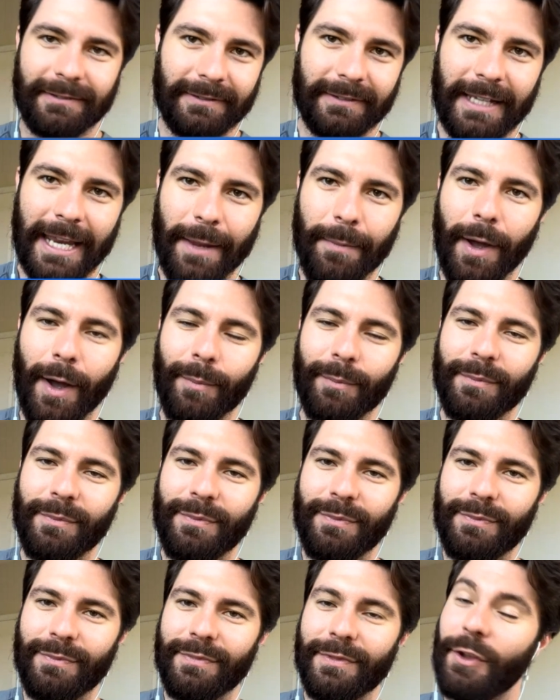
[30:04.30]
came up
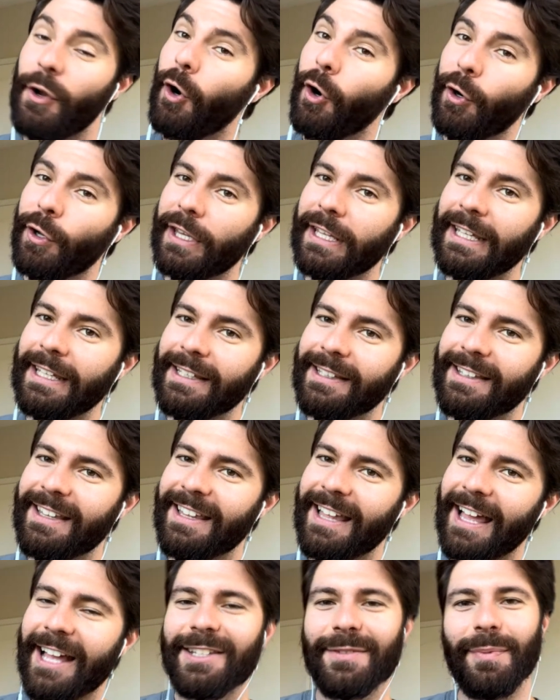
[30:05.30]
early
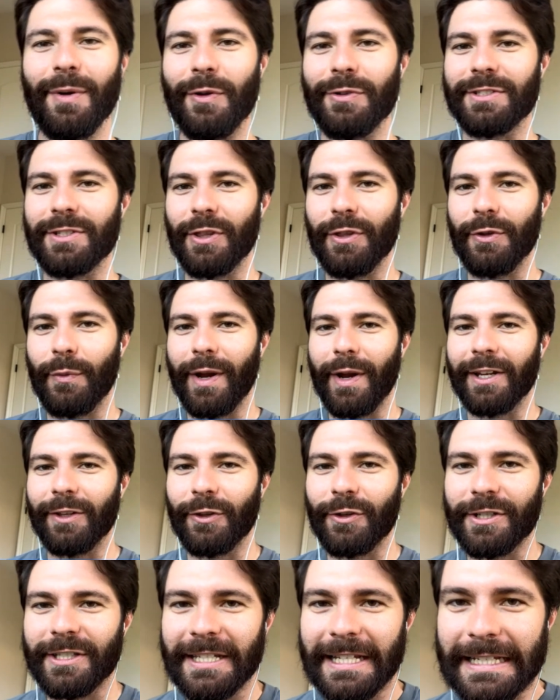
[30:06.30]
as opposed to the
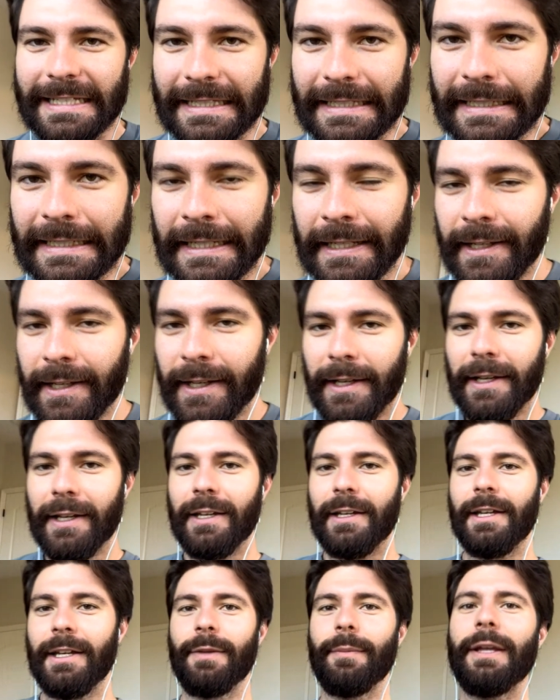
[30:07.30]
regular season.
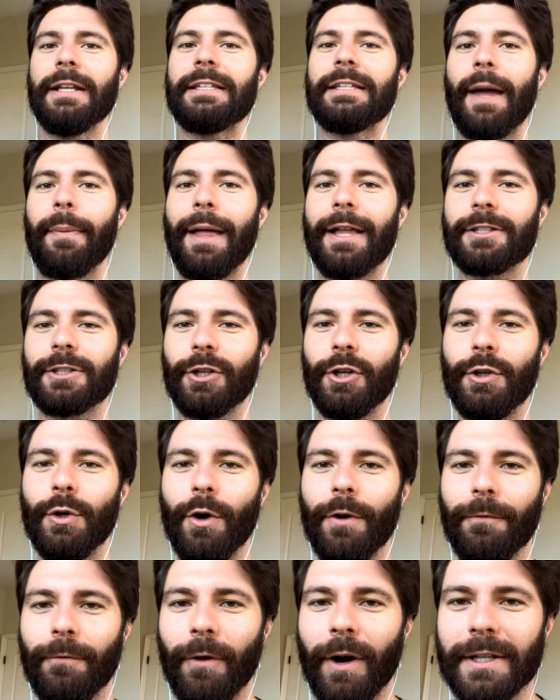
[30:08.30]
In the meantime, that's going to
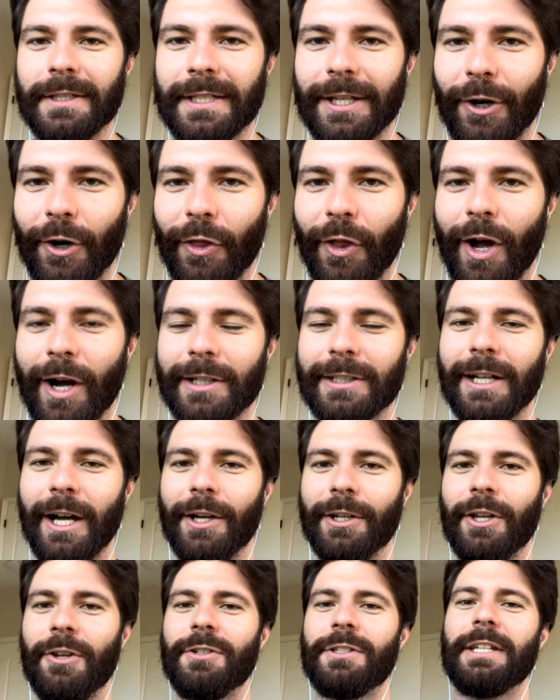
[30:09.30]
do it for us here in Locked
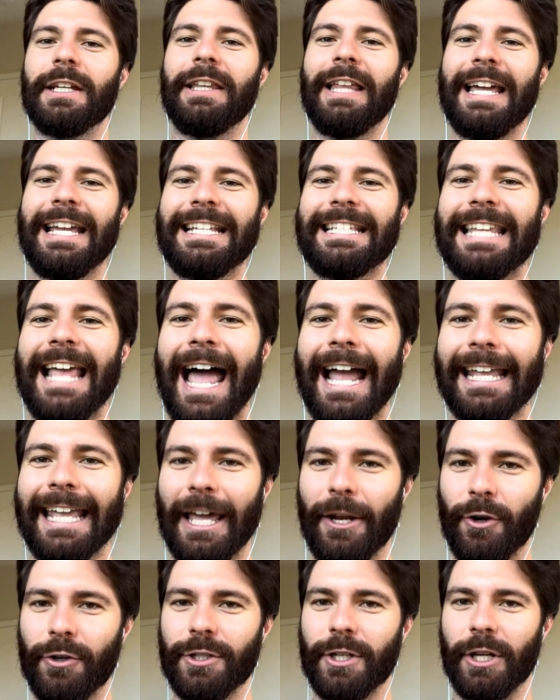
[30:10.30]
On UCLA. Zach
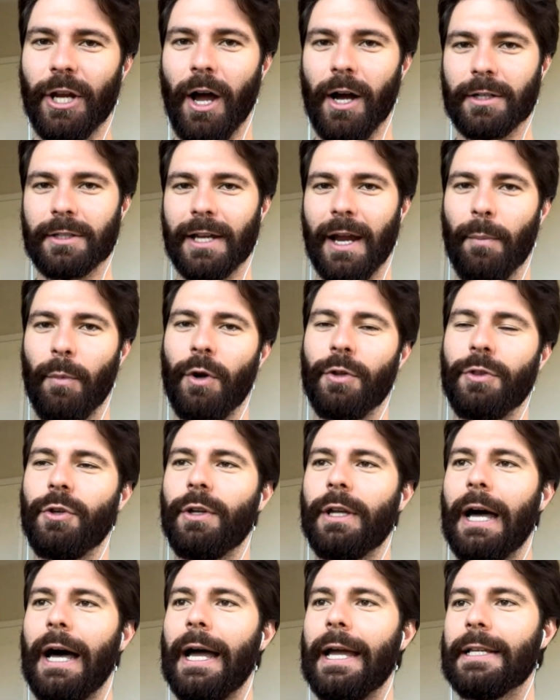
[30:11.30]
Anderson, Yoxsimer with
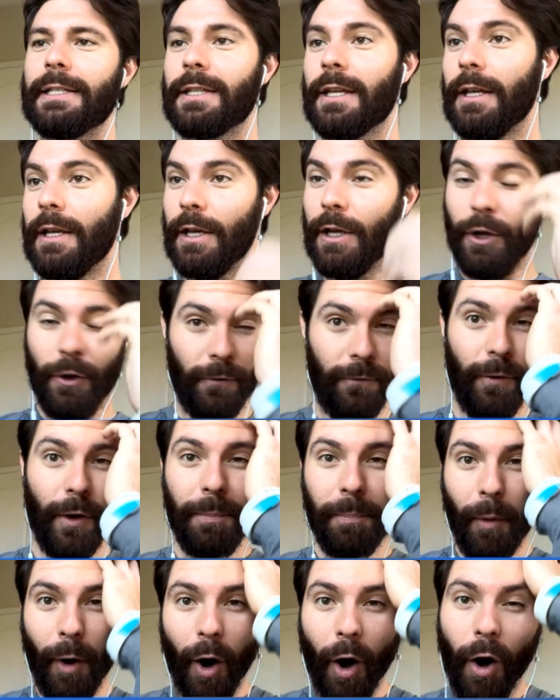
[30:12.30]
you guys.
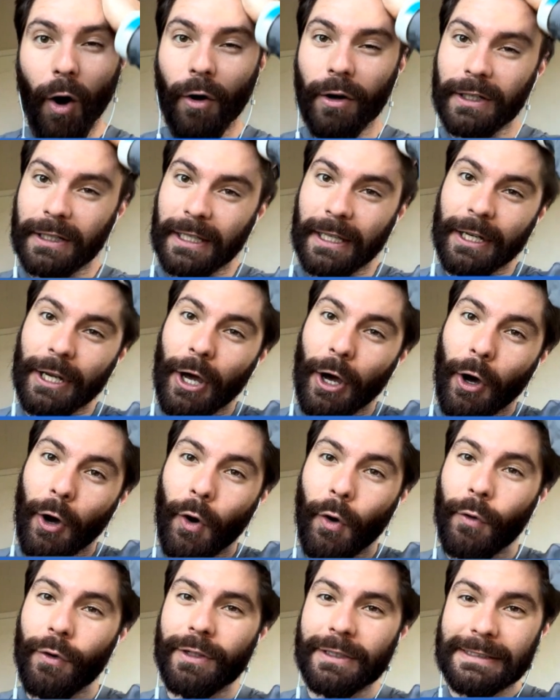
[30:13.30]
Football, you
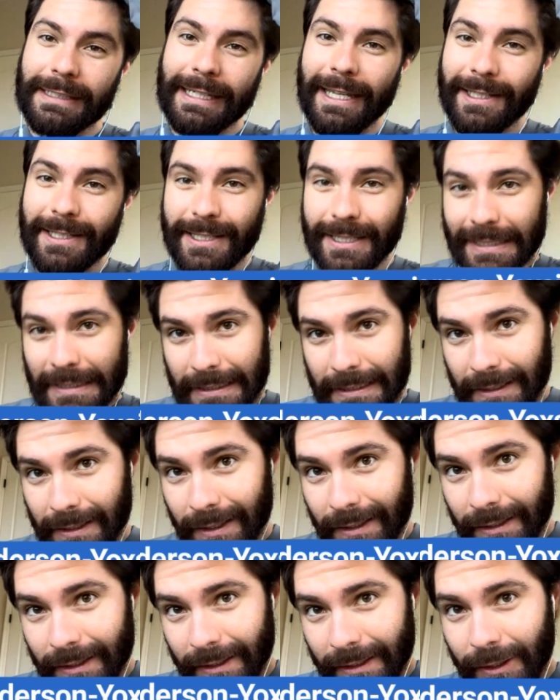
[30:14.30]
know, it's
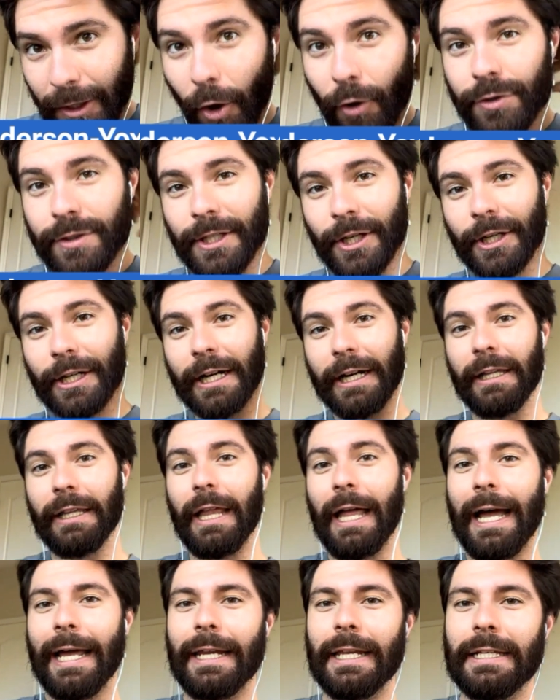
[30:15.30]
Coastal
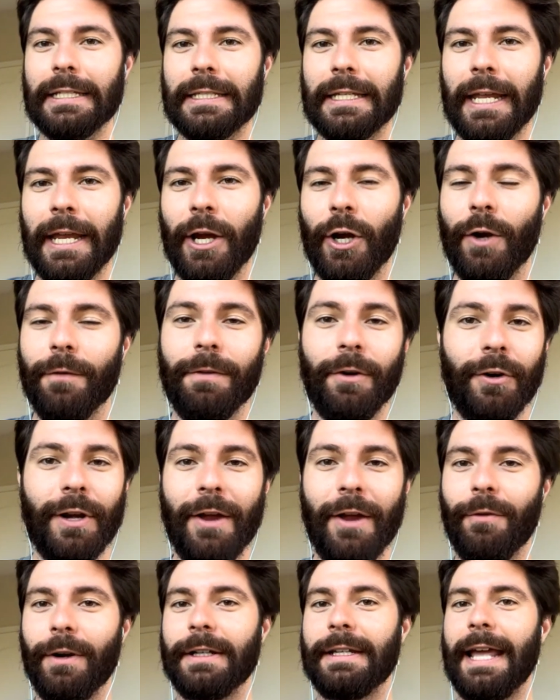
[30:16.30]
Carolina is here. If you're an
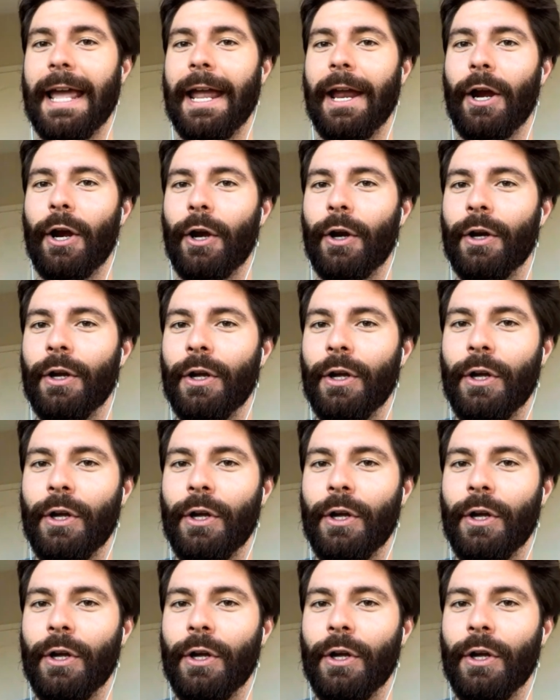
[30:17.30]
everydayer,